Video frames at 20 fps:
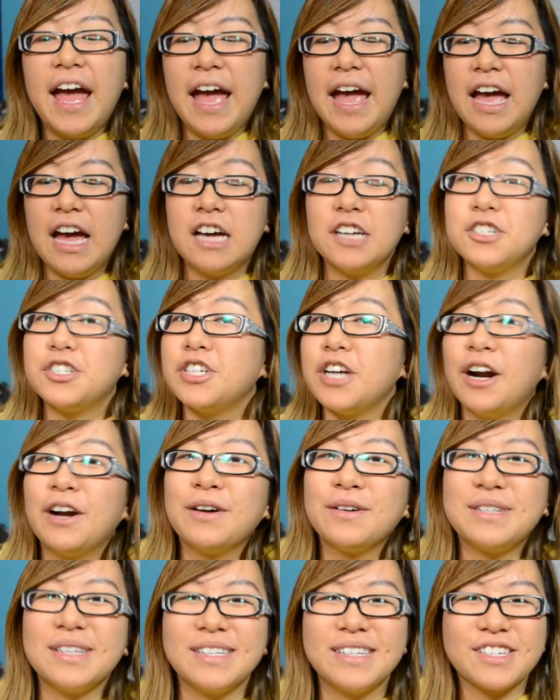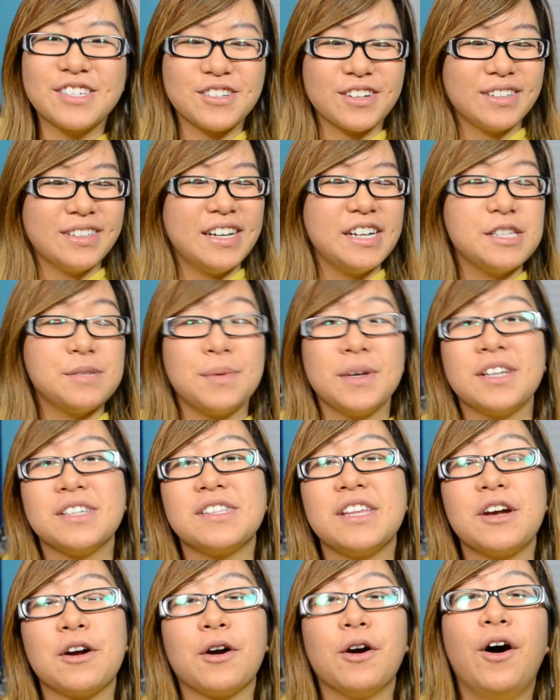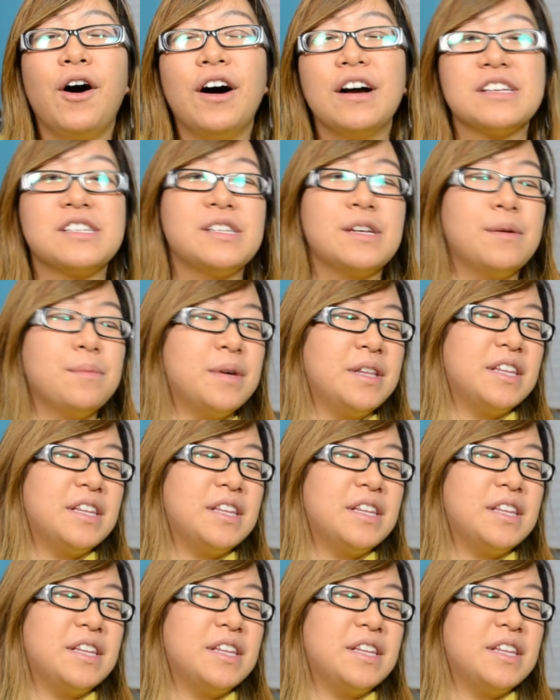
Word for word: And shout out to District Lines because they are awesome,